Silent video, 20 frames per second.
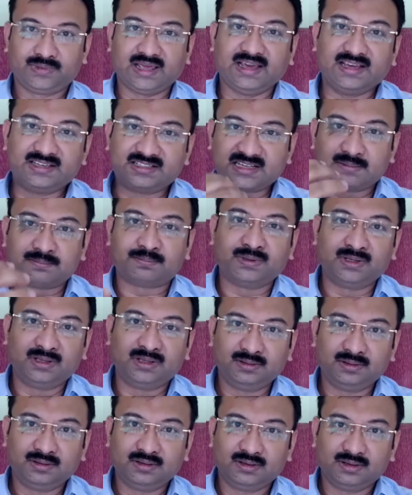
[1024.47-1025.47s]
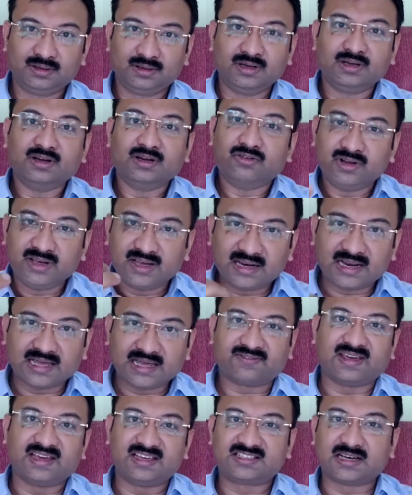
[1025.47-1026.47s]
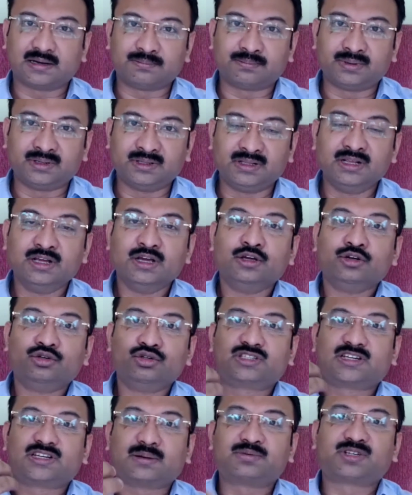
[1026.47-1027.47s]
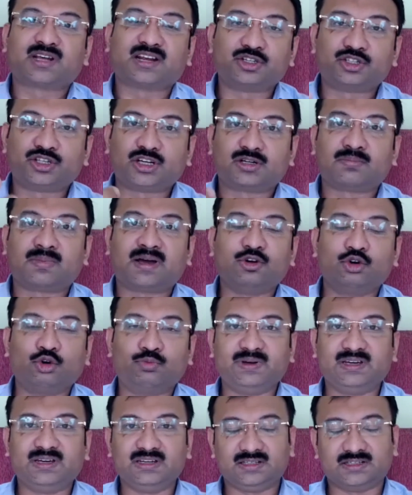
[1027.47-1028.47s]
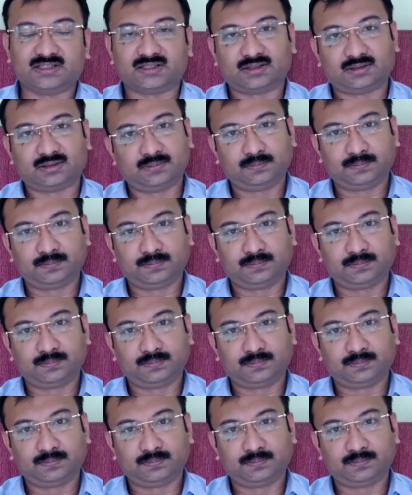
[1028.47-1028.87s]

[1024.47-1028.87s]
Example, real life example to substantiate my opinion.